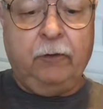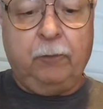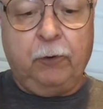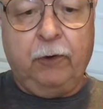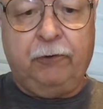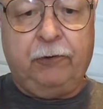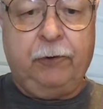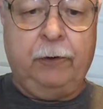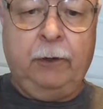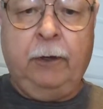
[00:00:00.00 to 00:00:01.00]
this brush,
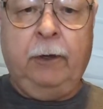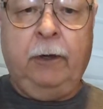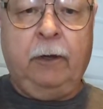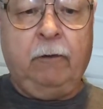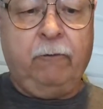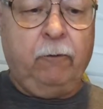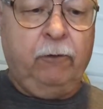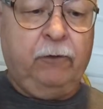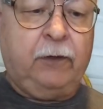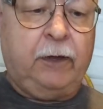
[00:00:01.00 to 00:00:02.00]
I'll fold
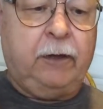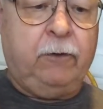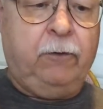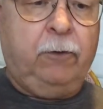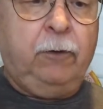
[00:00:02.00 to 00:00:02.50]
this towel.